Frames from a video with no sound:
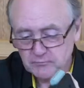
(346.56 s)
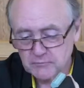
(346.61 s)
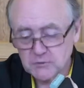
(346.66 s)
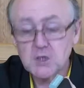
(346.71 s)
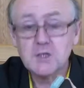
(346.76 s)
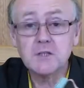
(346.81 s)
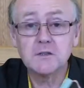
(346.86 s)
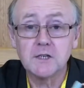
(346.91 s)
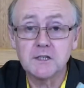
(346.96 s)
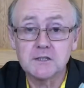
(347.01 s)

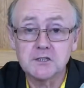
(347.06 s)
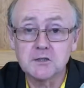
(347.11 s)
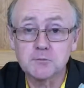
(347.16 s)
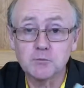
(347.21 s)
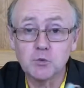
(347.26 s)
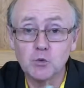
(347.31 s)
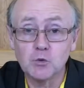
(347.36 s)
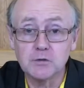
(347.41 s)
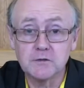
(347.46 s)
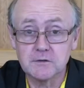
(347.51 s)
need that
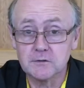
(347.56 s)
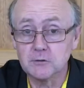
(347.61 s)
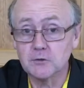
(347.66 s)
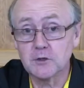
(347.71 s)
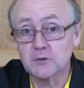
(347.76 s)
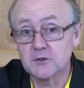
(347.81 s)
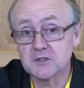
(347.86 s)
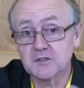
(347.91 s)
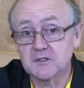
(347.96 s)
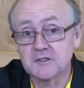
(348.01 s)
support,
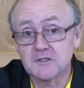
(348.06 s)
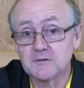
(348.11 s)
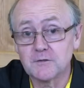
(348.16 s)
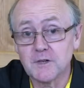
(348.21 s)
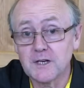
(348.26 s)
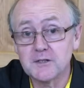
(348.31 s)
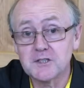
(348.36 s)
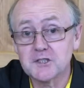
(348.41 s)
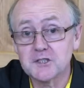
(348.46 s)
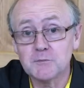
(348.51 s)
well, it's
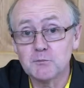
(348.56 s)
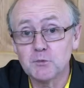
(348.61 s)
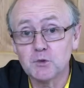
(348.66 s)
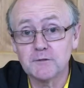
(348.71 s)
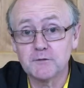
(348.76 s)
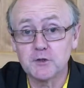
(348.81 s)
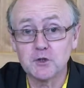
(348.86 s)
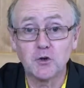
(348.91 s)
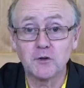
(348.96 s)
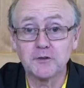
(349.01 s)
very simple.
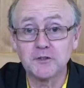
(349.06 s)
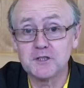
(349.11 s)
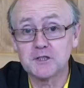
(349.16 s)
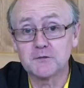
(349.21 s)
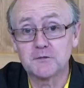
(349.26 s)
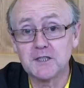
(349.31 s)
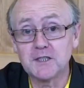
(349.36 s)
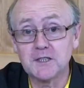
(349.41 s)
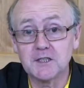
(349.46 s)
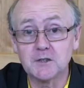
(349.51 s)
If you've got
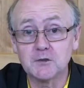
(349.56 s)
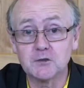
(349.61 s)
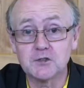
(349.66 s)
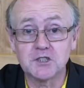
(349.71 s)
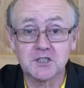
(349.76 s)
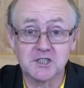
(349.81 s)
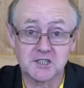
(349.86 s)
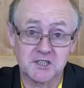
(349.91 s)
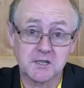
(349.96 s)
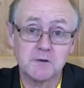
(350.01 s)
these
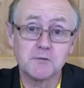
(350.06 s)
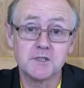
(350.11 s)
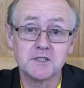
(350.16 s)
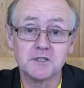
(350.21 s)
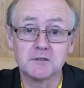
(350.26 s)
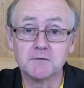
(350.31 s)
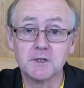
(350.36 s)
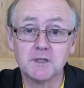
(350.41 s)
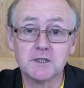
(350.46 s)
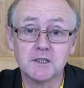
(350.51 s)
videos, a
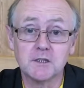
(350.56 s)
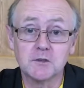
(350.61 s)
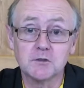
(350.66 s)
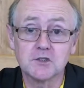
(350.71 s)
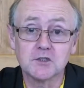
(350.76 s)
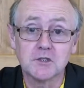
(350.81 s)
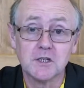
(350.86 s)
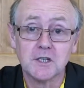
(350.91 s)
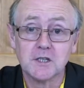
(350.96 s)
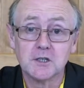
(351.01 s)
series of
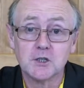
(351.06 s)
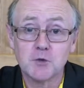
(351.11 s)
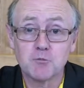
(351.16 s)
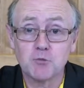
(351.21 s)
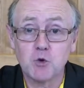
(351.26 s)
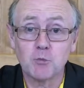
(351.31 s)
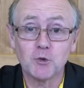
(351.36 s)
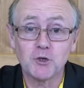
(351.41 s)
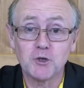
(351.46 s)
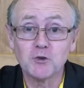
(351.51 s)
videos, you
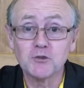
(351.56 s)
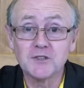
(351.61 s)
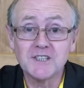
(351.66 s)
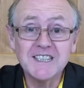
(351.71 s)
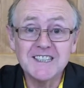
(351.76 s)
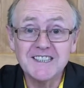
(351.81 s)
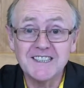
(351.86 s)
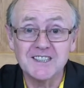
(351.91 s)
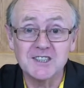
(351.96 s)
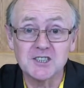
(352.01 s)
probably don't
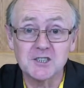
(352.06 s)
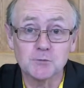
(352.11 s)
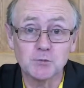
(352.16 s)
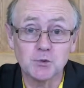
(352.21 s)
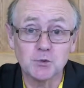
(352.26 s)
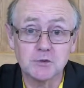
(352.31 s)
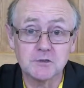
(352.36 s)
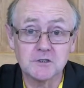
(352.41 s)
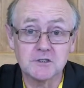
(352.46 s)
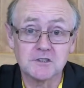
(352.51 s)
need any
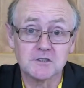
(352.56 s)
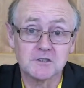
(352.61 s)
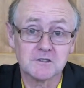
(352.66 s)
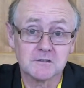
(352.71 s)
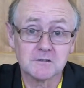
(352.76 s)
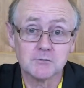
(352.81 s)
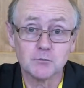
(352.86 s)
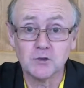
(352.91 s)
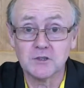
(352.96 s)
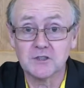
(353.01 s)
support. It's
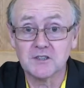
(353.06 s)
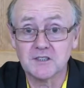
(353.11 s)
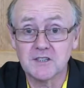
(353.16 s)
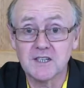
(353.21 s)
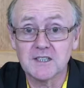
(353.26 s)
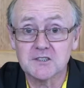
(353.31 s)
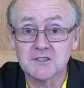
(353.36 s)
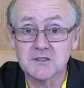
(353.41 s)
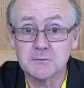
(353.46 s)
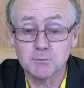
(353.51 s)
really
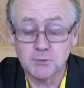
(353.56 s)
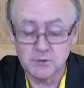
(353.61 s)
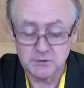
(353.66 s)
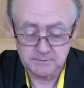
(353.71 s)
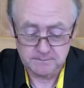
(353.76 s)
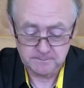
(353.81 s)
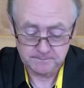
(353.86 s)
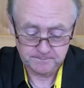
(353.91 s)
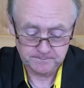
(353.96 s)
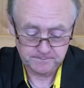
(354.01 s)
that simple.
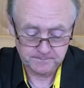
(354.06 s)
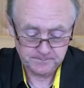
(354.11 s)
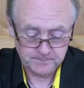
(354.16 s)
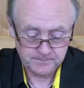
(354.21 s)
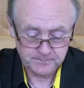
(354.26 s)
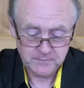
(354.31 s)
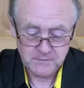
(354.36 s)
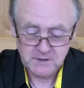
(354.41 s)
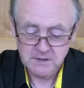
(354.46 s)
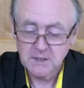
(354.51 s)

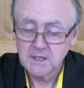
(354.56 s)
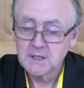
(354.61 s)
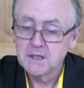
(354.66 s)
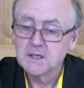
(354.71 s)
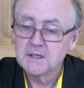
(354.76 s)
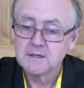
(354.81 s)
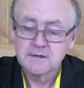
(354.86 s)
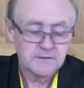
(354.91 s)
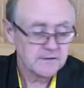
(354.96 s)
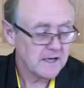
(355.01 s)

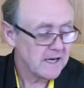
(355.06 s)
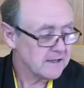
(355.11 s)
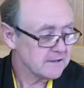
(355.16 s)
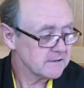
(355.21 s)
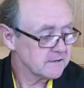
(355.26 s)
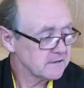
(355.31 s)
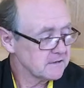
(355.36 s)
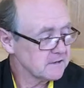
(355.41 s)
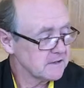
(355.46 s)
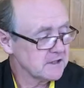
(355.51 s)

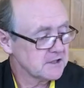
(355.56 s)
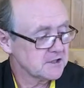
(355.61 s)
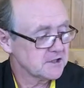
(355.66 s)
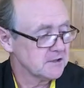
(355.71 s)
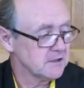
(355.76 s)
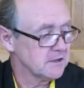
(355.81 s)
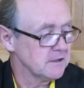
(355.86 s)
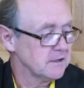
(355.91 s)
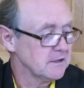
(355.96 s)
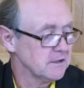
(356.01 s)
That is
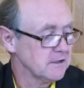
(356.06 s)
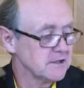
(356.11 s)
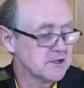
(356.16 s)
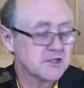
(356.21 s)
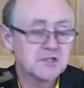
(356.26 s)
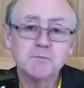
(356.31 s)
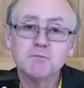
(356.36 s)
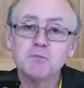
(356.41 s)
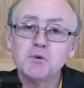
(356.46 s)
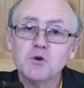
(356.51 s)
a
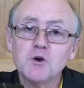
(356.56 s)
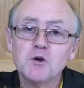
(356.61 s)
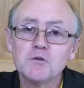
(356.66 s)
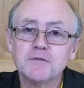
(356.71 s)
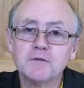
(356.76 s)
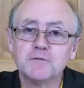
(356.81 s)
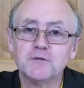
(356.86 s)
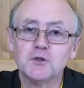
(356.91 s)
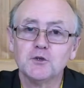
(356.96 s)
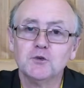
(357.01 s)
simple
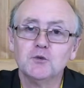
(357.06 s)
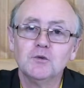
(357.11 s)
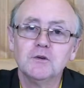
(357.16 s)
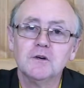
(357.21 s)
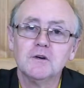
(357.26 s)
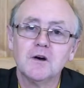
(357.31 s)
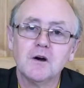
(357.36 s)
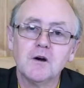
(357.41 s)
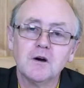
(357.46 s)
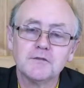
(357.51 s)
overview
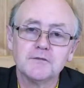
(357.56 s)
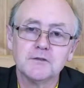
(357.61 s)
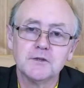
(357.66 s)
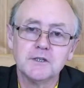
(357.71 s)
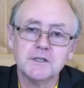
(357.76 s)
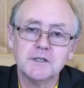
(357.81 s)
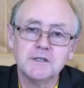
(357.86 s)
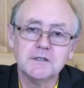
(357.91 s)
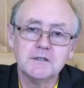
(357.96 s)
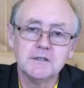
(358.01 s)
of
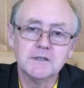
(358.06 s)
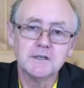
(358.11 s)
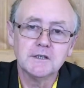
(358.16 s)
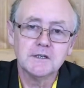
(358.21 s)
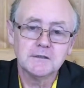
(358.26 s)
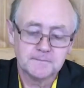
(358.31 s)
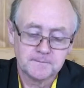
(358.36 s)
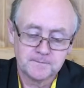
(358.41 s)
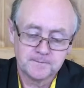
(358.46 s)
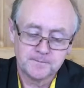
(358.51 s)
the